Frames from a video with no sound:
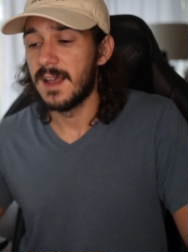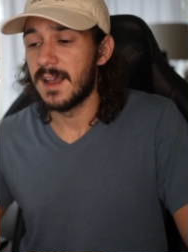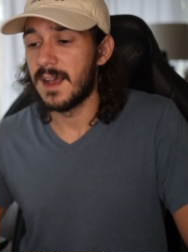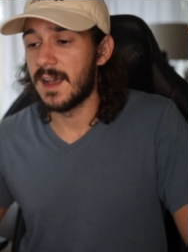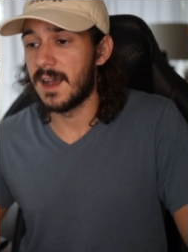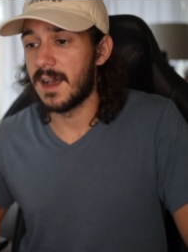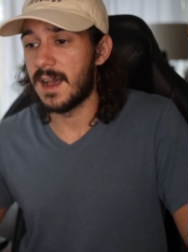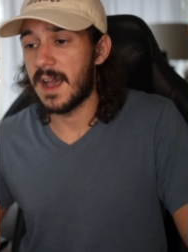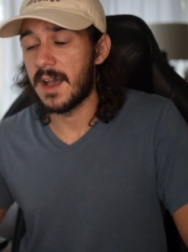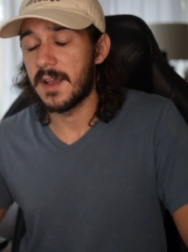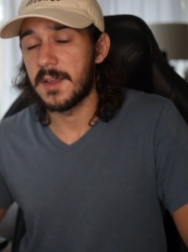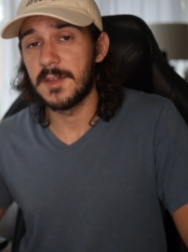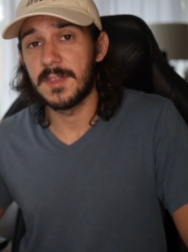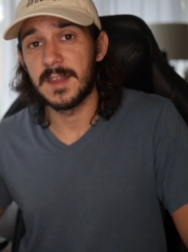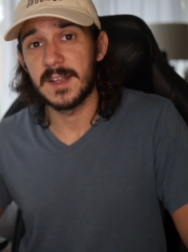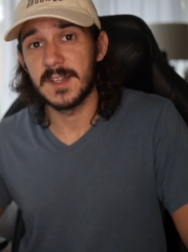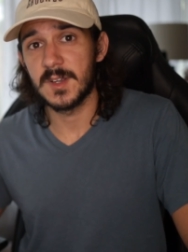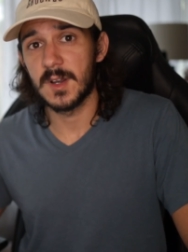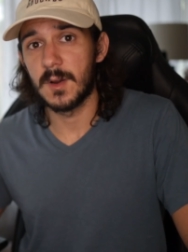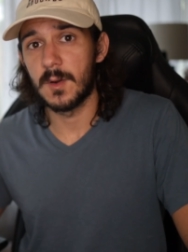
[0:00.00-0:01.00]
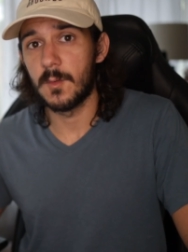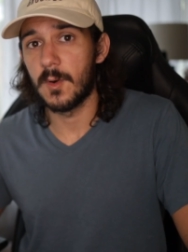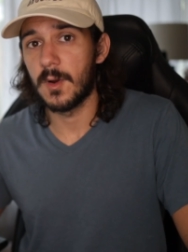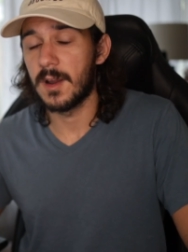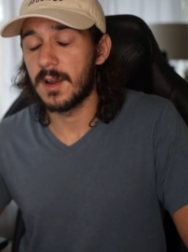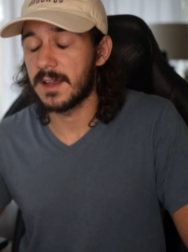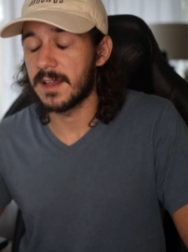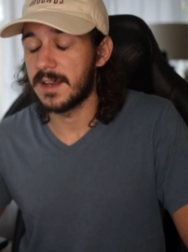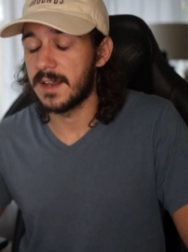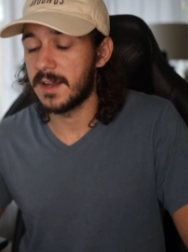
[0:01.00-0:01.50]
Uh, how you think it's going to
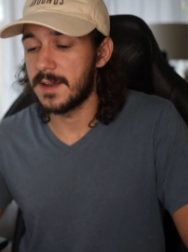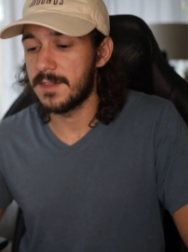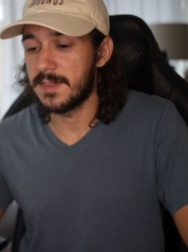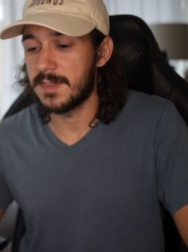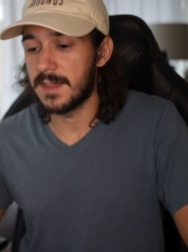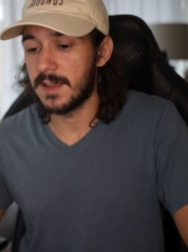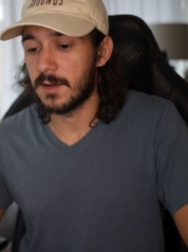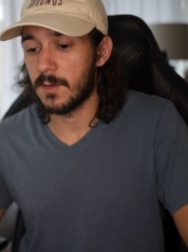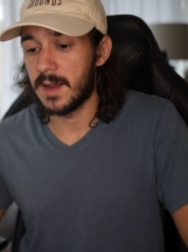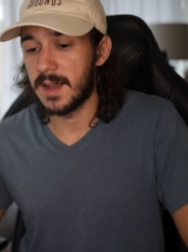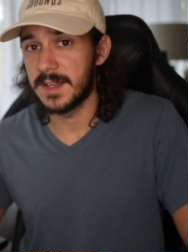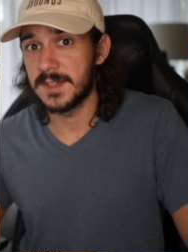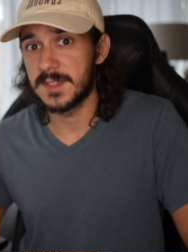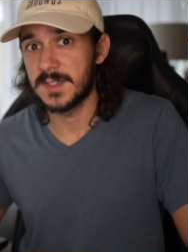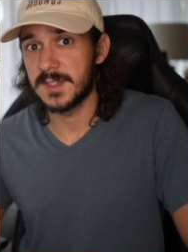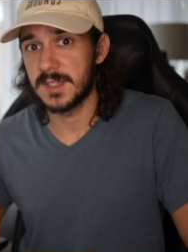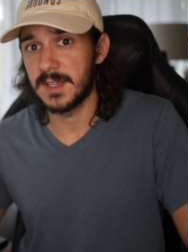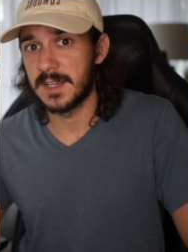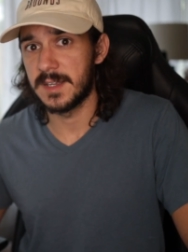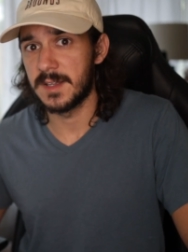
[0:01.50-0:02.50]
work and how you think Rice